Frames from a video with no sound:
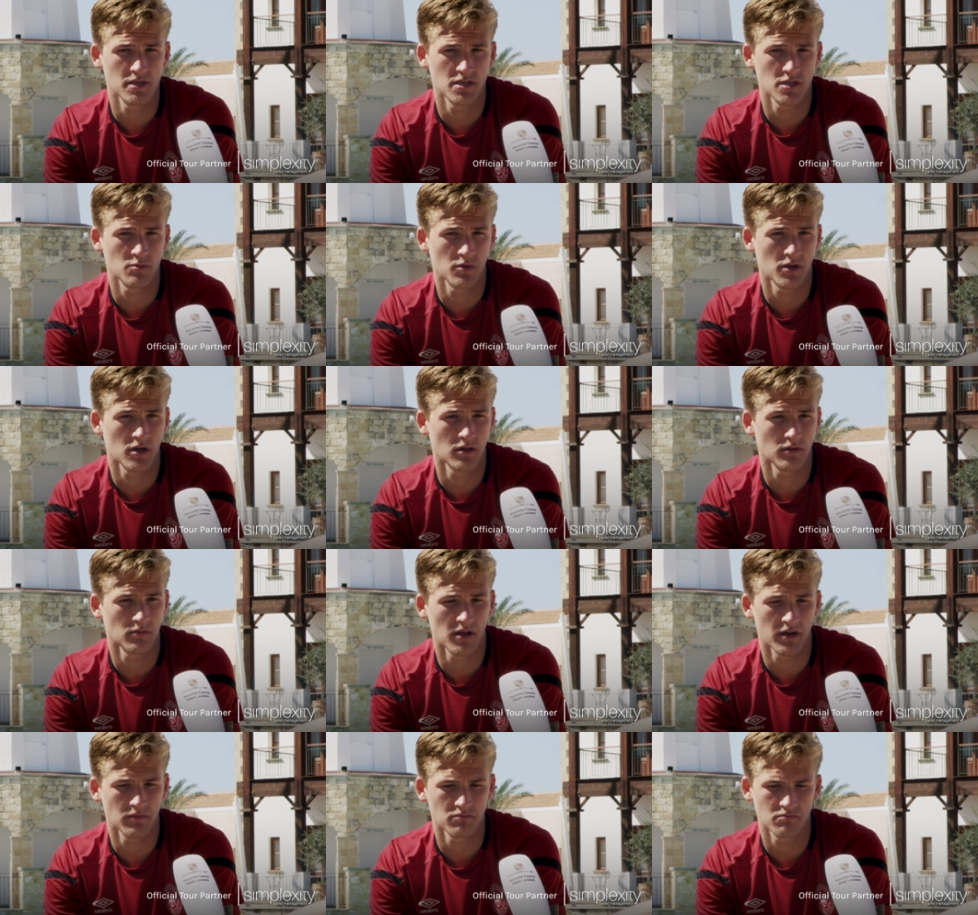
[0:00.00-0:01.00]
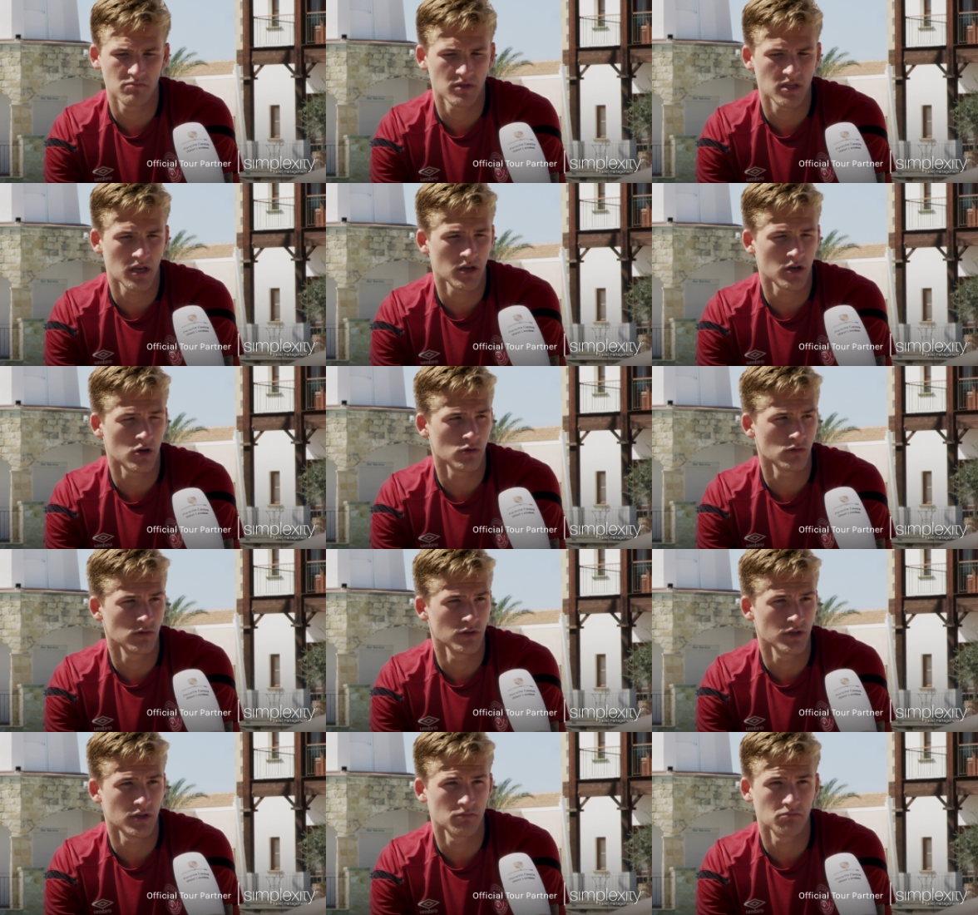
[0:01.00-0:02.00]
pieces without like getting
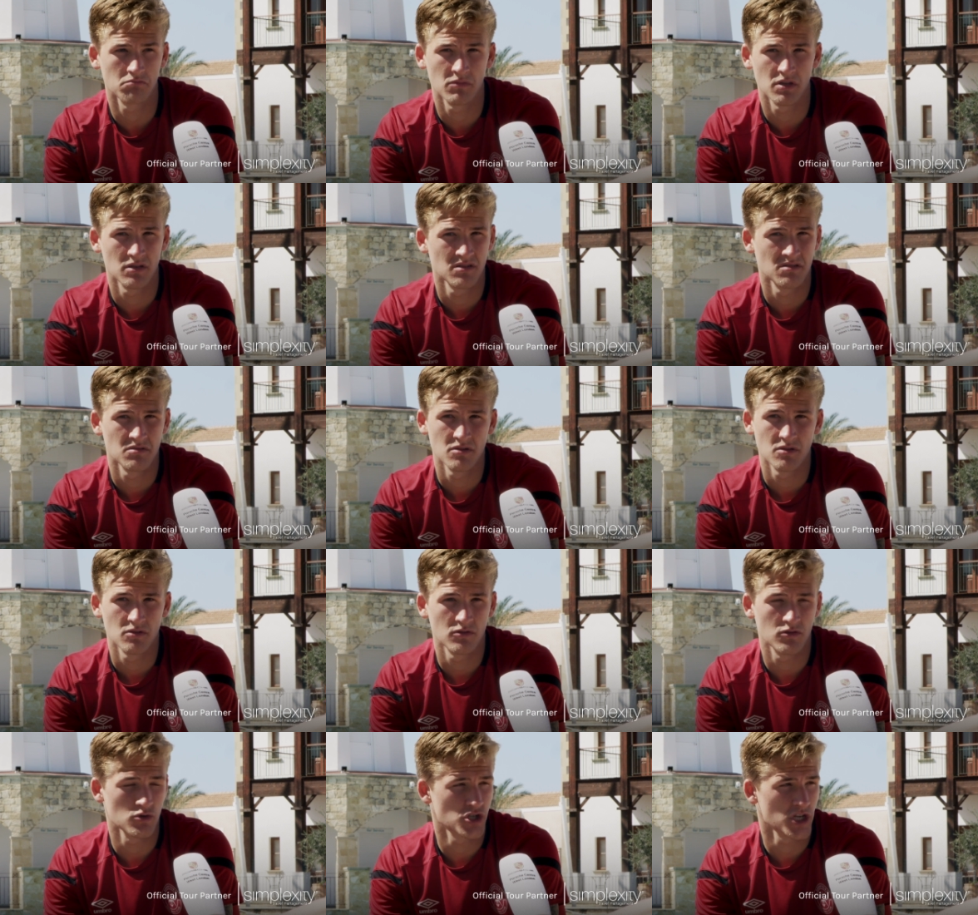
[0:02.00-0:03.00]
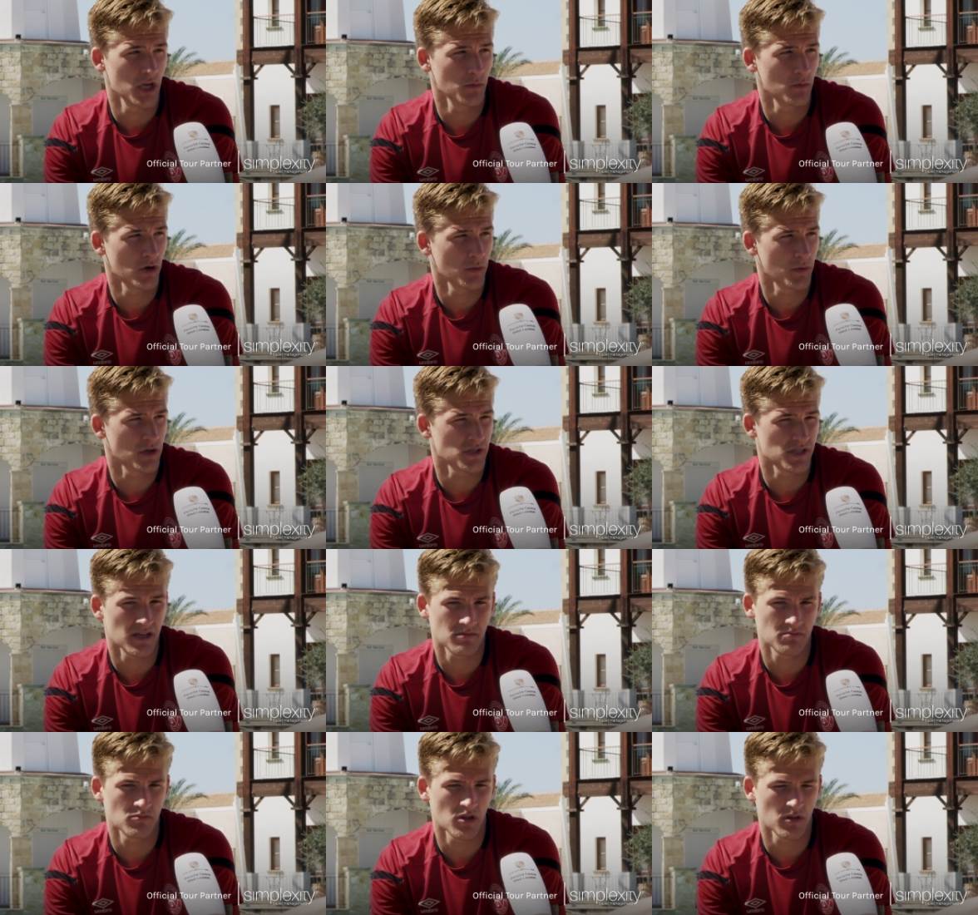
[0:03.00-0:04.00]
cold. You can do shape work because
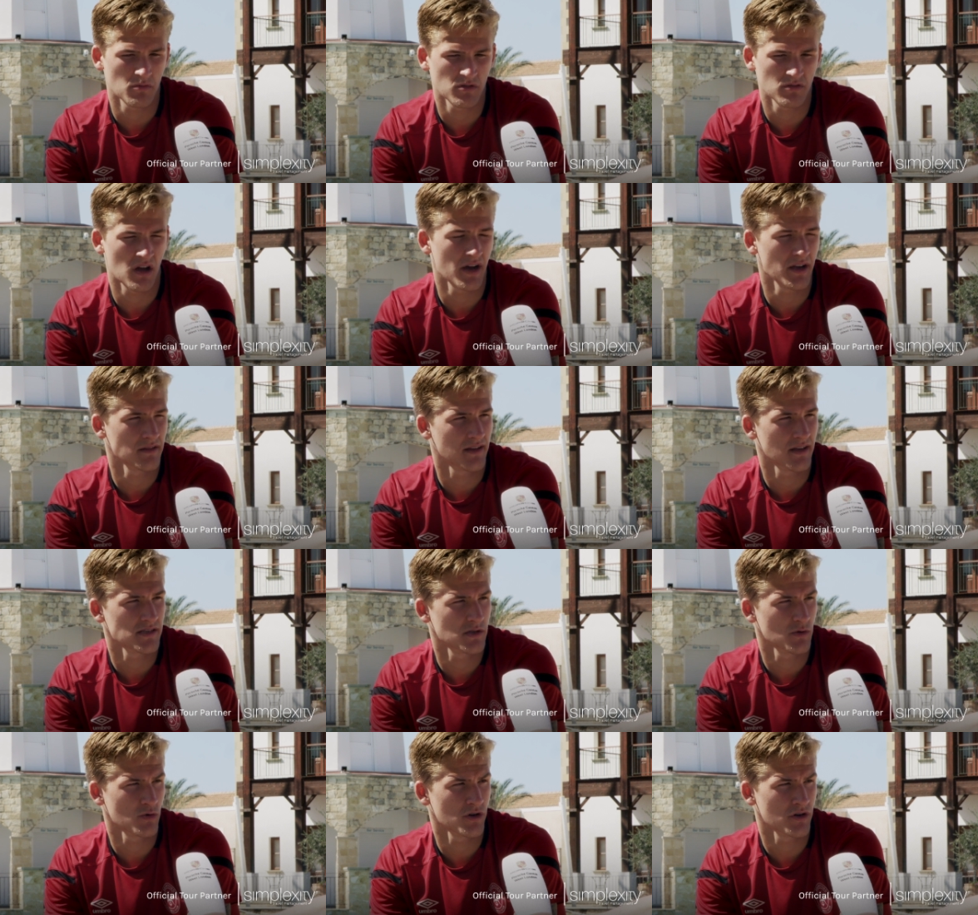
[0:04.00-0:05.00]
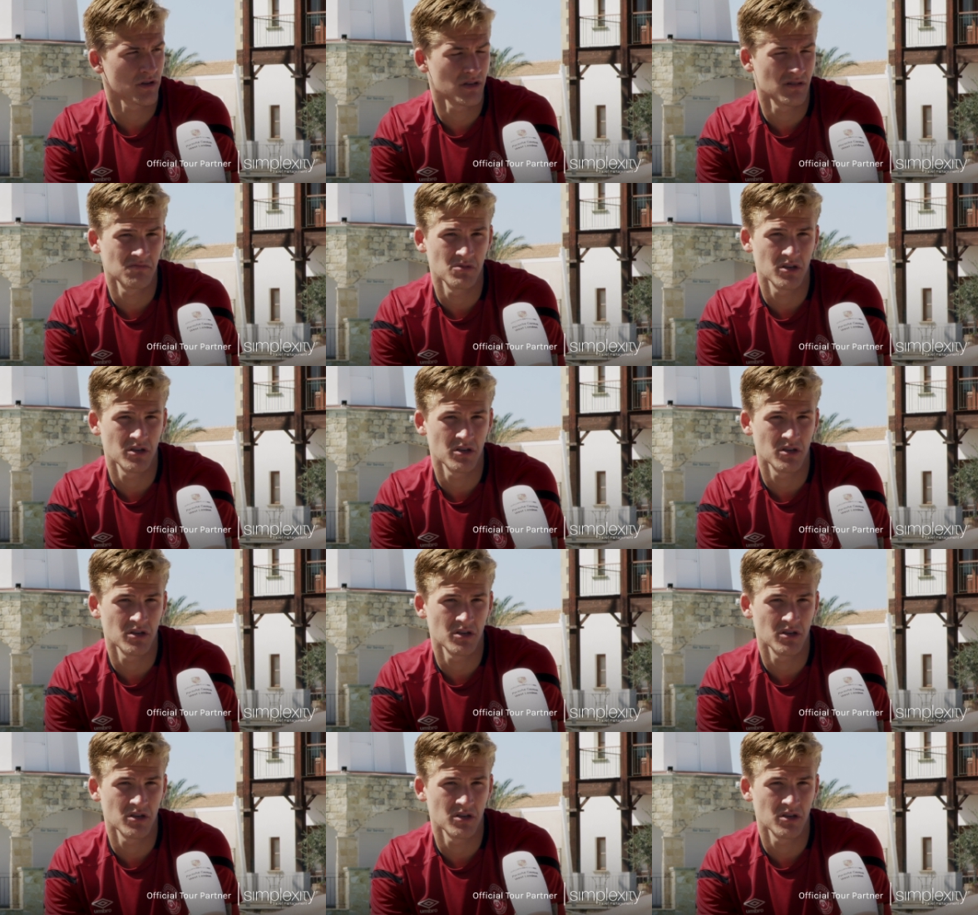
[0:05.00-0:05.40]
that's not high intensity work.